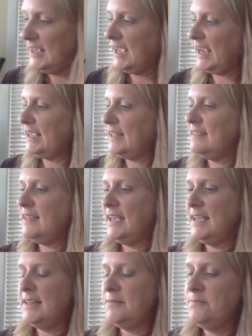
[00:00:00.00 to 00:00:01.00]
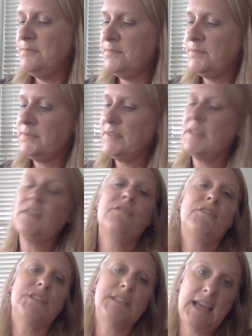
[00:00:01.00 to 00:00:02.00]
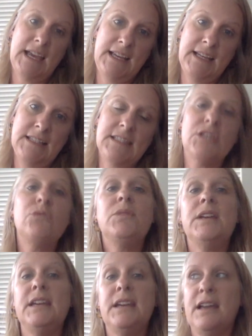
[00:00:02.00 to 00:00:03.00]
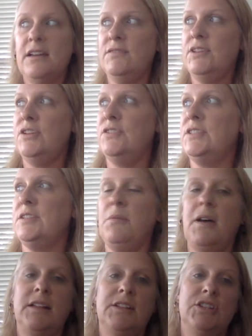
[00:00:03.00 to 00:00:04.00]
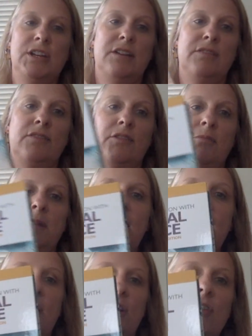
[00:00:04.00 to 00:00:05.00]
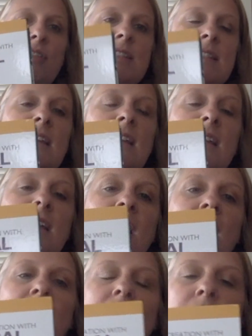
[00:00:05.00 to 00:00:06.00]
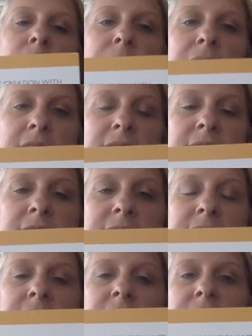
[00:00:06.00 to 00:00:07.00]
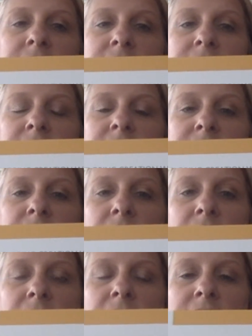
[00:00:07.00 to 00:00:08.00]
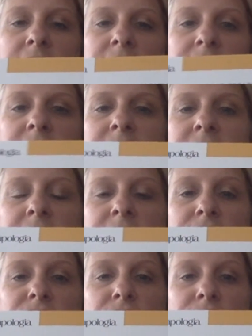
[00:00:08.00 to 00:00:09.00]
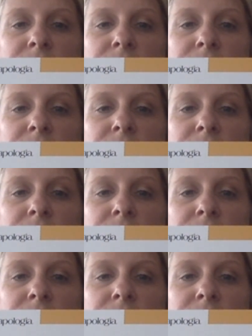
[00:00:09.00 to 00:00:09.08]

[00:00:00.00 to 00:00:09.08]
And then for science, we have used Apologia for many years, and this is the general